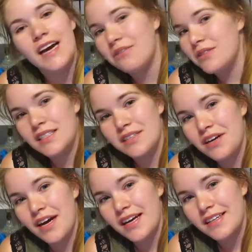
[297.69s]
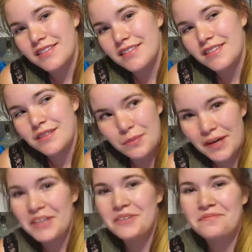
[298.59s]
I will see you guys
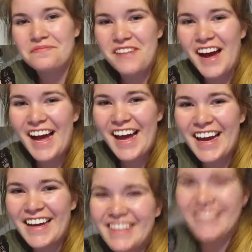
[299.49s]
tomorrow. Bye!